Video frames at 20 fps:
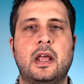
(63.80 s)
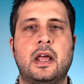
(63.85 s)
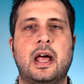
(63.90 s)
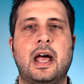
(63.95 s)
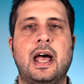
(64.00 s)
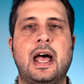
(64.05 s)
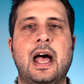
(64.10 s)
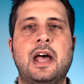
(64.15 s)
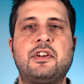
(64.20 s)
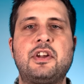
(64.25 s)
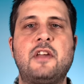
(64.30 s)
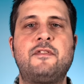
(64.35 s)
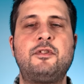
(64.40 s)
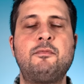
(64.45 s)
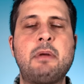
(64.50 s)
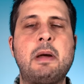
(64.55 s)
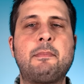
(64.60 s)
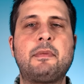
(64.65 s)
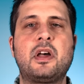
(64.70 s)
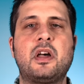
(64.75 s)
And if you
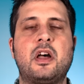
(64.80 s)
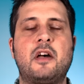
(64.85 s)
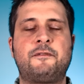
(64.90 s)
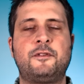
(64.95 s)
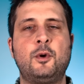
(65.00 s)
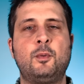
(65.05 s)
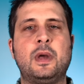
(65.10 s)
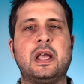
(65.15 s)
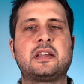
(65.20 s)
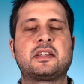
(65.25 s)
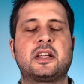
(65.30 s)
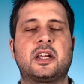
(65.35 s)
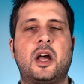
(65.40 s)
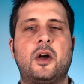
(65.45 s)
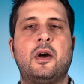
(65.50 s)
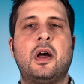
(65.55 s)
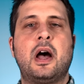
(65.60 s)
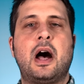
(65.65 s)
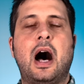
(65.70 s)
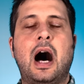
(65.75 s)
remember a few weeks
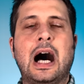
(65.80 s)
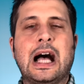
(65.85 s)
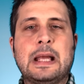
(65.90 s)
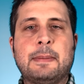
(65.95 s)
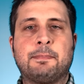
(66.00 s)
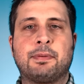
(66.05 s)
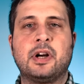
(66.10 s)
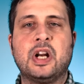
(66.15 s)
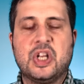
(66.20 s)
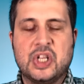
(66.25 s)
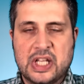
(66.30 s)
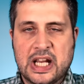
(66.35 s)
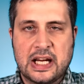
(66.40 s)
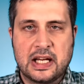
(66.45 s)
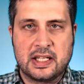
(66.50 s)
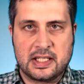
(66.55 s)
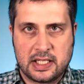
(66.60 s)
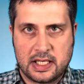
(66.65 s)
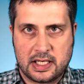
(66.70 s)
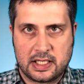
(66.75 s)
ago, I
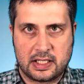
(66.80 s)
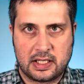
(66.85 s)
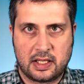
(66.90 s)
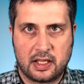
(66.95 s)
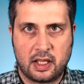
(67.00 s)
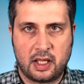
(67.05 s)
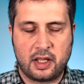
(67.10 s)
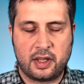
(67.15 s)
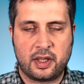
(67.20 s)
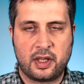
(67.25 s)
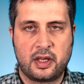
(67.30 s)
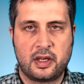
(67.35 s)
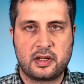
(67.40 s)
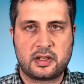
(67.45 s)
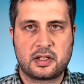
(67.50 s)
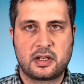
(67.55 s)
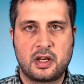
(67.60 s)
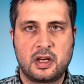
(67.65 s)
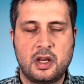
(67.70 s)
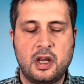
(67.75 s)
predicted
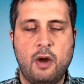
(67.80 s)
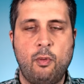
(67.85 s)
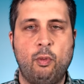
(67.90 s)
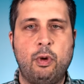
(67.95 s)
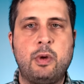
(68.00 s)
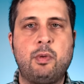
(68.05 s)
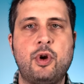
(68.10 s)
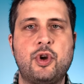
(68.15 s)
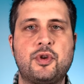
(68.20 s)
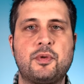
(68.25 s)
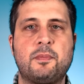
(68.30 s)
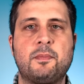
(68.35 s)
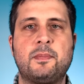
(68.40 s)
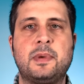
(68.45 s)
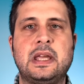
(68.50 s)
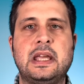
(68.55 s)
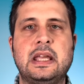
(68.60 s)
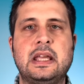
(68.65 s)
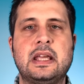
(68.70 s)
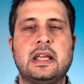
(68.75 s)
that we would
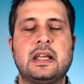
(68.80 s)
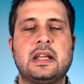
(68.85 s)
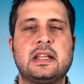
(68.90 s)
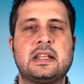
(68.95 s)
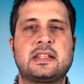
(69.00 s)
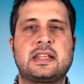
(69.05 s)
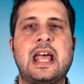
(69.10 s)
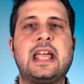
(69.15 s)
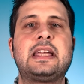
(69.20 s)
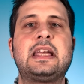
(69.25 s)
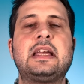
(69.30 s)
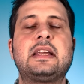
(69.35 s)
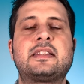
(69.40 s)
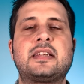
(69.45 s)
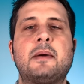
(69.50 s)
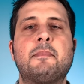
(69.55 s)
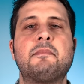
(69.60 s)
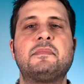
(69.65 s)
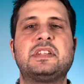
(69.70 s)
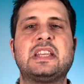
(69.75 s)
be taking
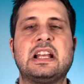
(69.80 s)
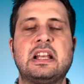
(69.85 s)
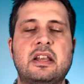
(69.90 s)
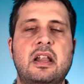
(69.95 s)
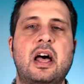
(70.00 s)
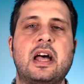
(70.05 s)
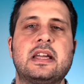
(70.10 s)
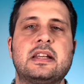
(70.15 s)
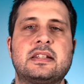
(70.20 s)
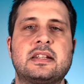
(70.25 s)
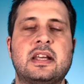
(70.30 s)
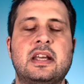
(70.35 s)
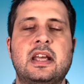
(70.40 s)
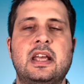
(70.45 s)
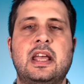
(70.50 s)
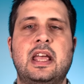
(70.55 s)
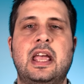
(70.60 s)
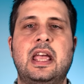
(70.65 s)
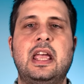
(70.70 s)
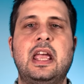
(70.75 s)
some delight
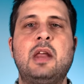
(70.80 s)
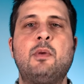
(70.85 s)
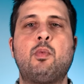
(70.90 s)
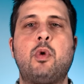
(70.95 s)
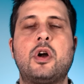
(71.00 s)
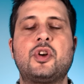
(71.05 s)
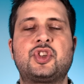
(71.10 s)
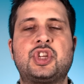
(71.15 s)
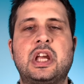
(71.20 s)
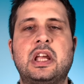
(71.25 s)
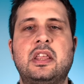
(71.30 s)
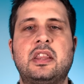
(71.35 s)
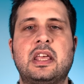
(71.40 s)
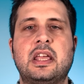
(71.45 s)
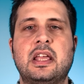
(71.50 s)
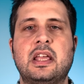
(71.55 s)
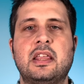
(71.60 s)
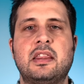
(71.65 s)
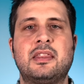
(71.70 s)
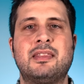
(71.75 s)
in watching
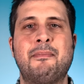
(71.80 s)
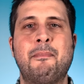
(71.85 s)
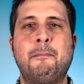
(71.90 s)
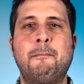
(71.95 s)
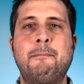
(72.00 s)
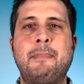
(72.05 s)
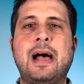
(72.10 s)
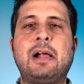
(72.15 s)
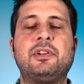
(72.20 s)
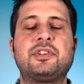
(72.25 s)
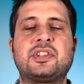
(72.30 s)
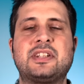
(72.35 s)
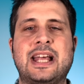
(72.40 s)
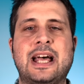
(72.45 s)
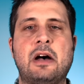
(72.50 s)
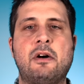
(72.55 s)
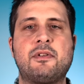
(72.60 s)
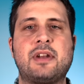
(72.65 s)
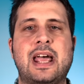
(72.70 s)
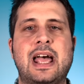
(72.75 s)
the
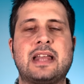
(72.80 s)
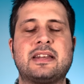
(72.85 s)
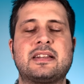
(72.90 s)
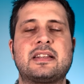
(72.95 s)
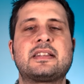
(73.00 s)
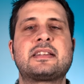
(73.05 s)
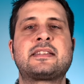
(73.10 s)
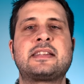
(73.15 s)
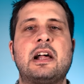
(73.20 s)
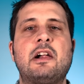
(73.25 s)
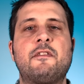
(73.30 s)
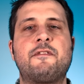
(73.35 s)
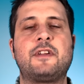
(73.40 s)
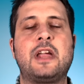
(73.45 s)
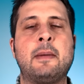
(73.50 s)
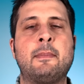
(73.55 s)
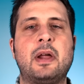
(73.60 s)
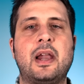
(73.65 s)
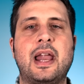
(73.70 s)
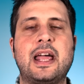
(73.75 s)
meltdown and
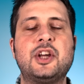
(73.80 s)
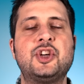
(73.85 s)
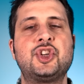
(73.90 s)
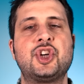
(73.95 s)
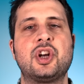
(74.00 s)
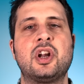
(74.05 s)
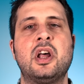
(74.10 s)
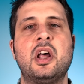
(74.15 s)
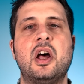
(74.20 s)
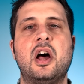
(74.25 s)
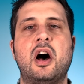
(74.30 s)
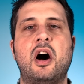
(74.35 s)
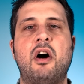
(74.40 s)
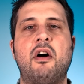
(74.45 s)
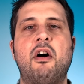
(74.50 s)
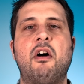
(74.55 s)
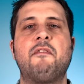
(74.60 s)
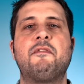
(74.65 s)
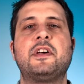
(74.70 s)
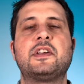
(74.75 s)
self-immolation
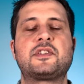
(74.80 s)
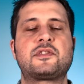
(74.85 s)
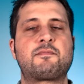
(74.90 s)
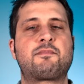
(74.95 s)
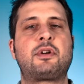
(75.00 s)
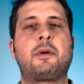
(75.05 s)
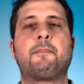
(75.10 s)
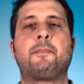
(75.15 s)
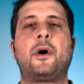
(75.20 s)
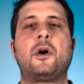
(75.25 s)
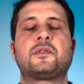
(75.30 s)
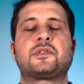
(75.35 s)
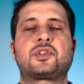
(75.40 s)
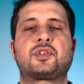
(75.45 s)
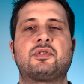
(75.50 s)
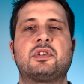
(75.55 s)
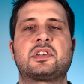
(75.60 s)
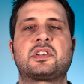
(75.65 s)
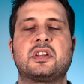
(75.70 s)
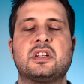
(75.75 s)
of this
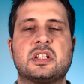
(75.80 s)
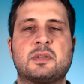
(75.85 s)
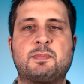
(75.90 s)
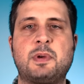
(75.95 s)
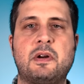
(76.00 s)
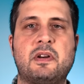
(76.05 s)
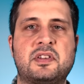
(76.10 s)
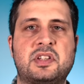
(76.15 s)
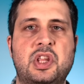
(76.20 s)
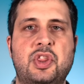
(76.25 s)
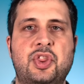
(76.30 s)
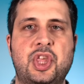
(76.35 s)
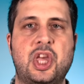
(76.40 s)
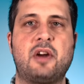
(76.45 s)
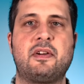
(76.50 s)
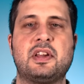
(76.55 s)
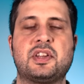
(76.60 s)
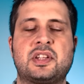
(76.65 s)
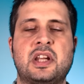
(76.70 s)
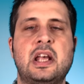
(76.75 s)
preposterous conspiracy
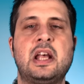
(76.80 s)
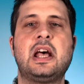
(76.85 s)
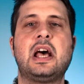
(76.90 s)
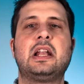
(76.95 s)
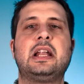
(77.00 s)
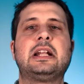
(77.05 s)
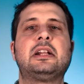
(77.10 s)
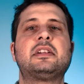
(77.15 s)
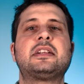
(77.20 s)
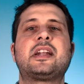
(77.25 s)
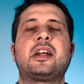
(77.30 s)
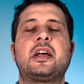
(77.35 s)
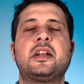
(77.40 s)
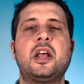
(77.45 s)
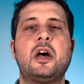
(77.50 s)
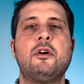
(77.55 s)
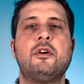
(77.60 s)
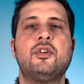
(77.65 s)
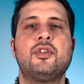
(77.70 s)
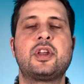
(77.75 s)
theorist. Little did I
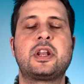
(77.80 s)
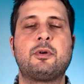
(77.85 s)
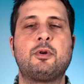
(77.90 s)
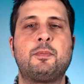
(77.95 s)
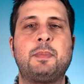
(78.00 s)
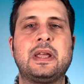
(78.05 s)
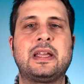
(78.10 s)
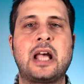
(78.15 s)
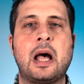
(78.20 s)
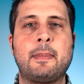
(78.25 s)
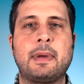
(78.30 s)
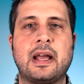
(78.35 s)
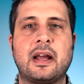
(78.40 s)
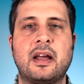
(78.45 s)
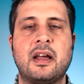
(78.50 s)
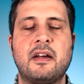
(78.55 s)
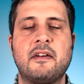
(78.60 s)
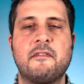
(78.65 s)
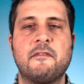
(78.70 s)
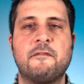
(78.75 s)
know that it would be coming
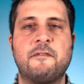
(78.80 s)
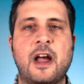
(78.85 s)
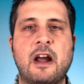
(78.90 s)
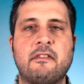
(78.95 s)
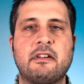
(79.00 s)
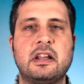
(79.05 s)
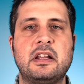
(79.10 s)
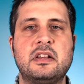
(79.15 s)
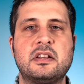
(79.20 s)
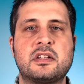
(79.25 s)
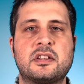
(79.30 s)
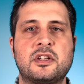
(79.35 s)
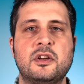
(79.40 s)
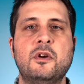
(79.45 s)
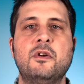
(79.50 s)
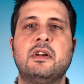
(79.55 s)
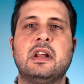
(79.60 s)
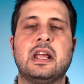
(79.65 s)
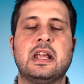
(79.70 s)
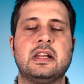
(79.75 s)
very
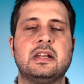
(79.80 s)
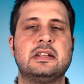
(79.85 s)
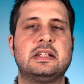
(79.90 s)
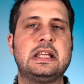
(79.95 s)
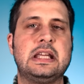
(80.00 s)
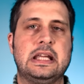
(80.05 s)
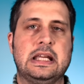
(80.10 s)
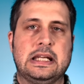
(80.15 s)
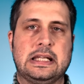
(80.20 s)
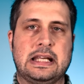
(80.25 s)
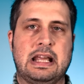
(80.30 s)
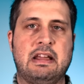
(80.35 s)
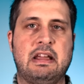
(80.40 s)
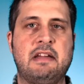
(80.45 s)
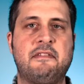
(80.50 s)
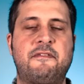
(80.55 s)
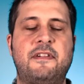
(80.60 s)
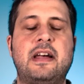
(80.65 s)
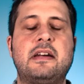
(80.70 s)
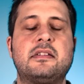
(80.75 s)
soon indeed.
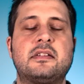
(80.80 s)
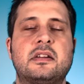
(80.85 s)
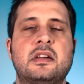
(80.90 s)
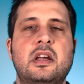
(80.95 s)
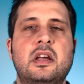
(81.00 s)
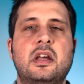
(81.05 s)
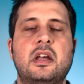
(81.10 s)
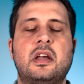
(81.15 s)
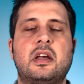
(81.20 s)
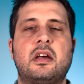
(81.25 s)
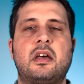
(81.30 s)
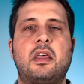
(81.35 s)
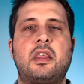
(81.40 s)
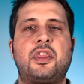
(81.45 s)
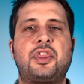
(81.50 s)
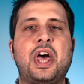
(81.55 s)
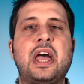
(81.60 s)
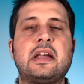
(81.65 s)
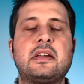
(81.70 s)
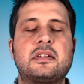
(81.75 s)
In fact,
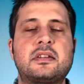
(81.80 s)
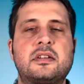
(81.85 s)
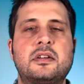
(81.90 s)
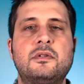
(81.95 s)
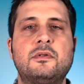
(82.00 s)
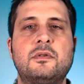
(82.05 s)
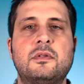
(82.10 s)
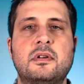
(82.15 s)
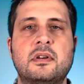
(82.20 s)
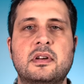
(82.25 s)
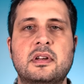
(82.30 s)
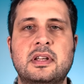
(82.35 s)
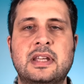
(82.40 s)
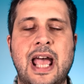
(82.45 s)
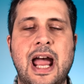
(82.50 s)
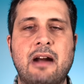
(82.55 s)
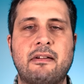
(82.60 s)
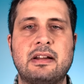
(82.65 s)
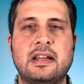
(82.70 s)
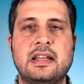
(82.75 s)
thanks to
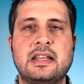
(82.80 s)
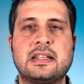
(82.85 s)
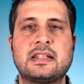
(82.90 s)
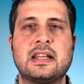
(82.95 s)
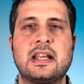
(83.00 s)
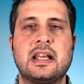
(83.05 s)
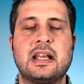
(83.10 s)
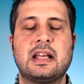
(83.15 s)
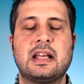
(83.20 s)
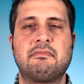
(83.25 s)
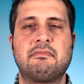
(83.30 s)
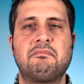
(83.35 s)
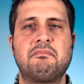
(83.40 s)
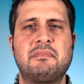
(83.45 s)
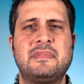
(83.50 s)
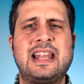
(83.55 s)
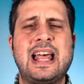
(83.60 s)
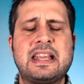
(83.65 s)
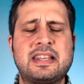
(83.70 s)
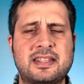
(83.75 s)
Gary's
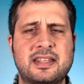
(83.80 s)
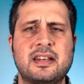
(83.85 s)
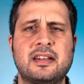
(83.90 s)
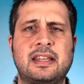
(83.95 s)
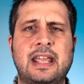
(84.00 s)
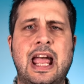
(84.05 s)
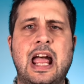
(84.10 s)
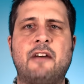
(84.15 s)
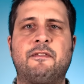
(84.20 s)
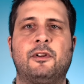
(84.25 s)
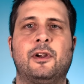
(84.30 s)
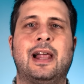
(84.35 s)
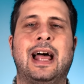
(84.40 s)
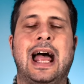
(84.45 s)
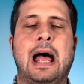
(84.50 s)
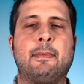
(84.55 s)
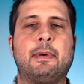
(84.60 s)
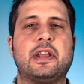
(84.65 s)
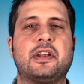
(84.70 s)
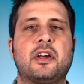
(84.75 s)
less than careful
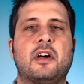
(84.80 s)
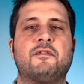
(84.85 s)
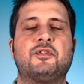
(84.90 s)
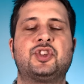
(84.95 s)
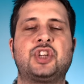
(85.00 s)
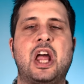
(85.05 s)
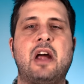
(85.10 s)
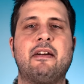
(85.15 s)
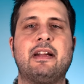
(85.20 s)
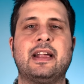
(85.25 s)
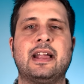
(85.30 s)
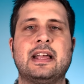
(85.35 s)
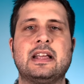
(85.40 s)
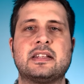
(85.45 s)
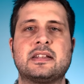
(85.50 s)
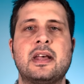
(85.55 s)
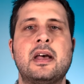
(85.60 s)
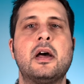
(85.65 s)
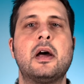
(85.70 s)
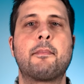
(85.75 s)
habit of sharing
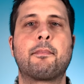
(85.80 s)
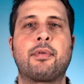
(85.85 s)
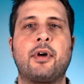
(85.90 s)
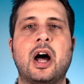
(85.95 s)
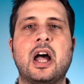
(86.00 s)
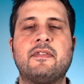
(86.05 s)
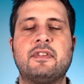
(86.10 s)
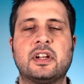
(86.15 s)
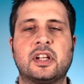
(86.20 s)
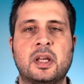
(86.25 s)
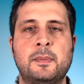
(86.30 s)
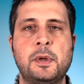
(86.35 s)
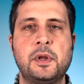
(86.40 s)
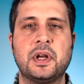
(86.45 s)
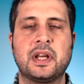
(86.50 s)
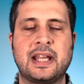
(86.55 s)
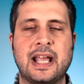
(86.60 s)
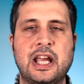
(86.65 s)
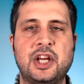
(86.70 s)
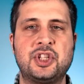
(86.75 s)
his private
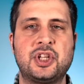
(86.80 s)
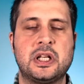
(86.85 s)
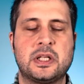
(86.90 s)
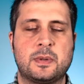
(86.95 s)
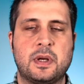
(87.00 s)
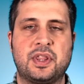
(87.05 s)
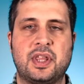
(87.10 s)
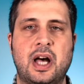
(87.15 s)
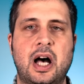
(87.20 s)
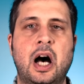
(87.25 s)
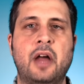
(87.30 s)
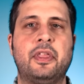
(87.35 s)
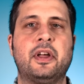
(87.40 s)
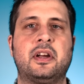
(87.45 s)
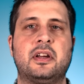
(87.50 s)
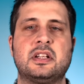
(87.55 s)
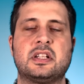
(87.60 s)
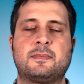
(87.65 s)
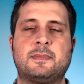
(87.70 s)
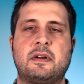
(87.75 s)
communications with other
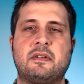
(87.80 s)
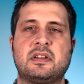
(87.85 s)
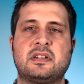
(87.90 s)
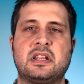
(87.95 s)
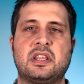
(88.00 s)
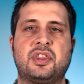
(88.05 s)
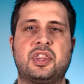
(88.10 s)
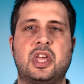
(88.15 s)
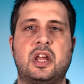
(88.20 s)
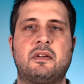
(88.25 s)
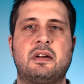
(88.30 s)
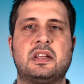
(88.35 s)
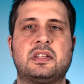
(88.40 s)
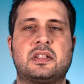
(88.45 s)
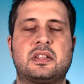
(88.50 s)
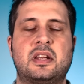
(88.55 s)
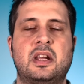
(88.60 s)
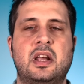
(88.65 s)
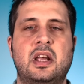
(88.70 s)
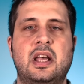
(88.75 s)
conspiracy
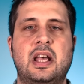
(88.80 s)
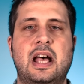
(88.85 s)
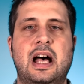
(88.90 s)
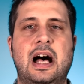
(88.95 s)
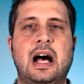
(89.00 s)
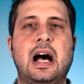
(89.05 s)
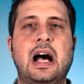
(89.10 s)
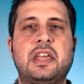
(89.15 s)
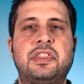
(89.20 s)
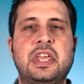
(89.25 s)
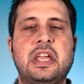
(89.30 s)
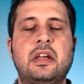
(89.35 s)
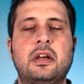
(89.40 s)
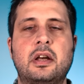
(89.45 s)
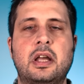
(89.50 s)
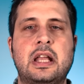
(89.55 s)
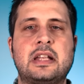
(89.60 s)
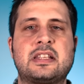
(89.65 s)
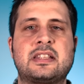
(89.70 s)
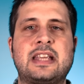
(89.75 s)
theorists, I think
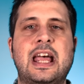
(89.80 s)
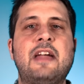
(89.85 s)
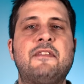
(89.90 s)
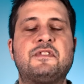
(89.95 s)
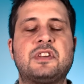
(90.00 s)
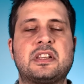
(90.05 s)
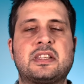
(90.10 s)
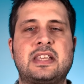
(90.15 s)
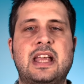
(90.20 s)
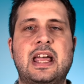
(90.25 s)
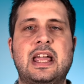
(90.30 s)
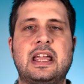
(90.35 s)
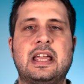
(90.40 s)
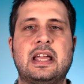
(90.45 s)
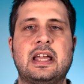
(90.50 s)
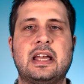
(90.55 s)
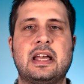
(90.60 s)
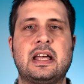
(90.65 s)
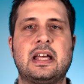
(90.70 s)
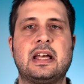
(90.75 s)
it's safe to
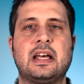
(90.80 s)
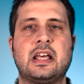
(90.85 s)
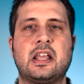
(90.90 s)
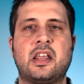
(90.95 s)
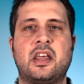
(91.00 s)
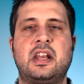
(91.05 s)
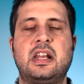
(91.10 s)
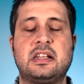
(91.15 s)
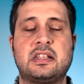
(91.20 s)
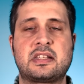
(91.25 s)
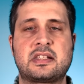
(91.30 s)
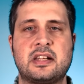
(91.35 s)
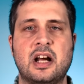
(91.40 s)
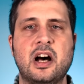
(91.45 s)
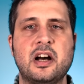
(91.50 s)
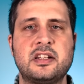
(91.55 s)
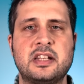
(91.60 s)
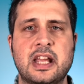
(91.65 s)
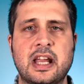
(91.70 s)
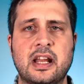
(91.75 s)
say that it's
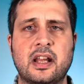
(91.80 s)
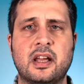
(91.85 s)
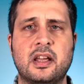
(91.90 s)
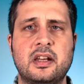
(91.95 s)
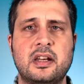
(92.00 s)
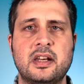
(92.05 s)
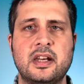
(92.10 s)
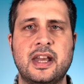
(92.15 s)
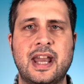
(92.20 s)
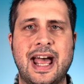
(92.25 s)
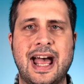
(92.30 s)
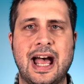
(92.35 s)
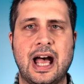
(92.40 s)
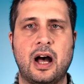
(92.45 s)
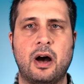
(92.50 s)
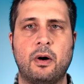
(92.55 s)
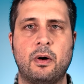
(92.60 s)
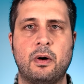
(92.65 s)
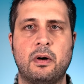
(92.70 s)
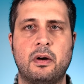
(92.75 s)
starting
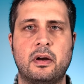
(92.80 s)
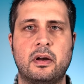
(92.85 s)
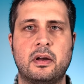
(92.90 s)
now.